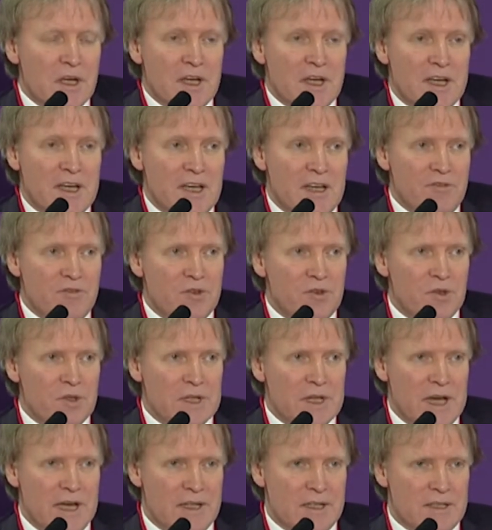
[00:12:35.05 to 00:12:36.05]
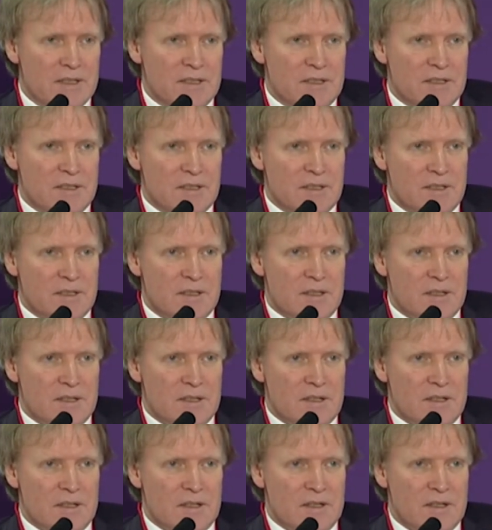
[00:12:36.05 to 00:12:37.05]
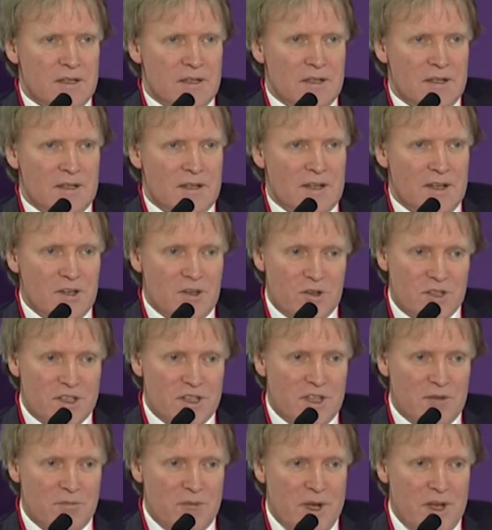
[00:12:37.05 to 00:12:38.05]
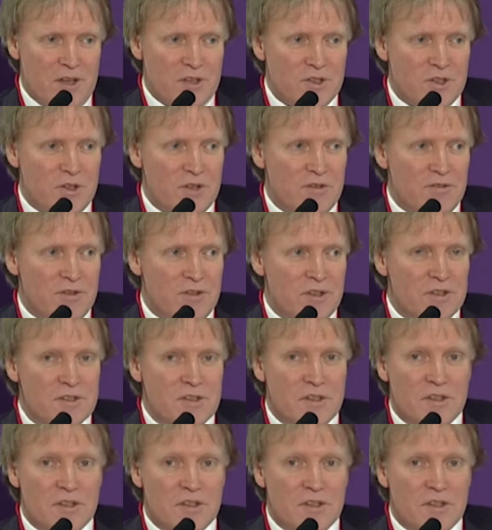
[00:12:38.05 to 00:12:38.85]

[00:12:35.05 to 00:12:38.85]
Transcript: If you get it and you see it launching in front of you,